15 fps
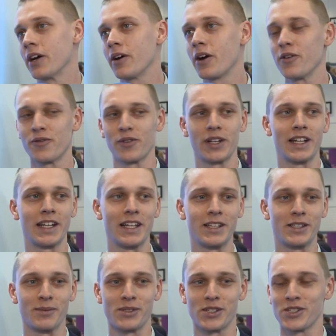hopefully
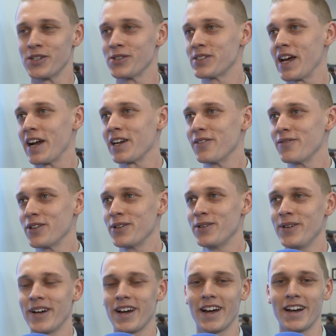lead them to choose
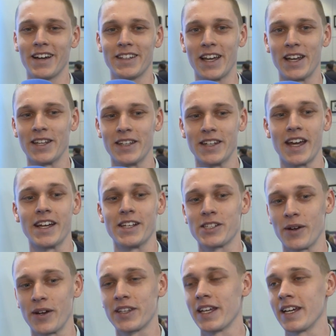Eyewear at the end of the day.
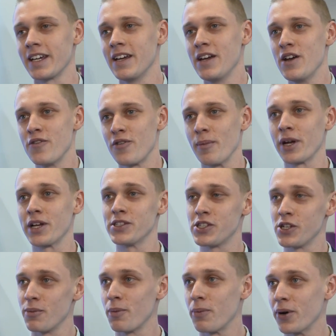So I think from a
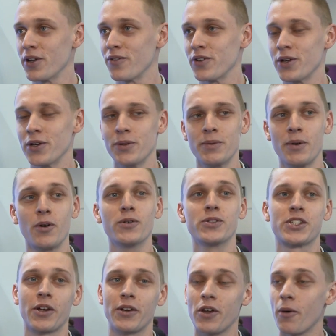consumer point of view,
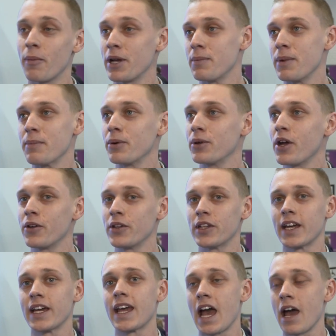also not many people know that
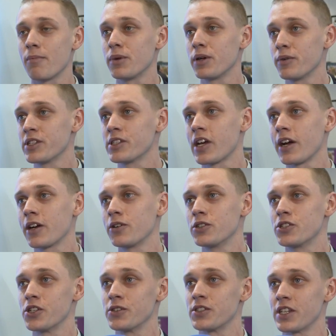they can be
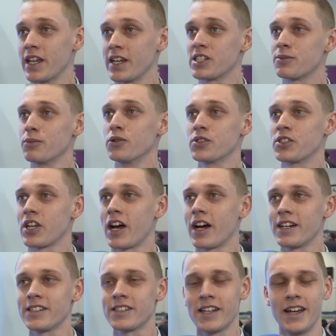recycled due to their small
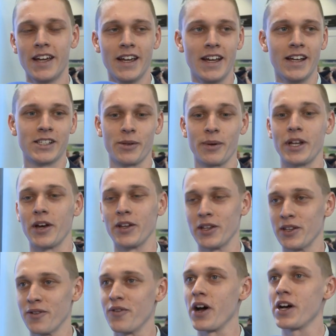size. So we know
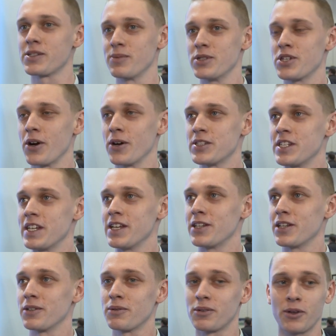that the vast majority
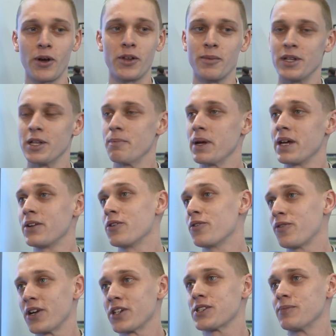either throw them in the bin or
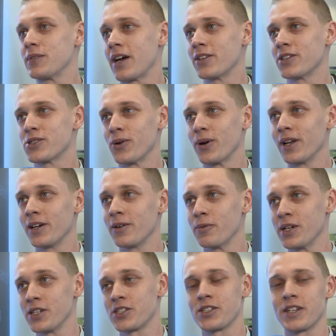flush them down the toilet,
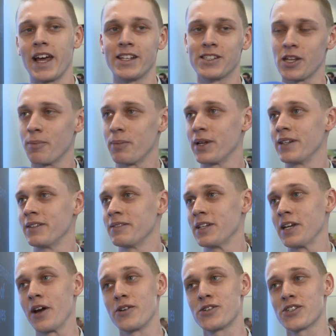which ends up in
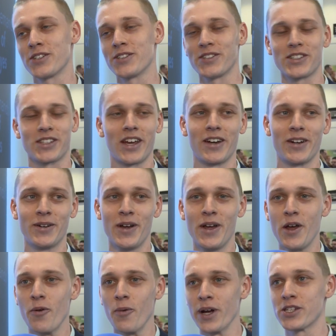the ocean. So
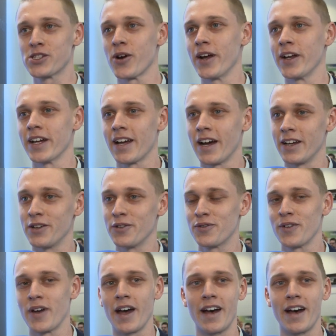we're trying to kind of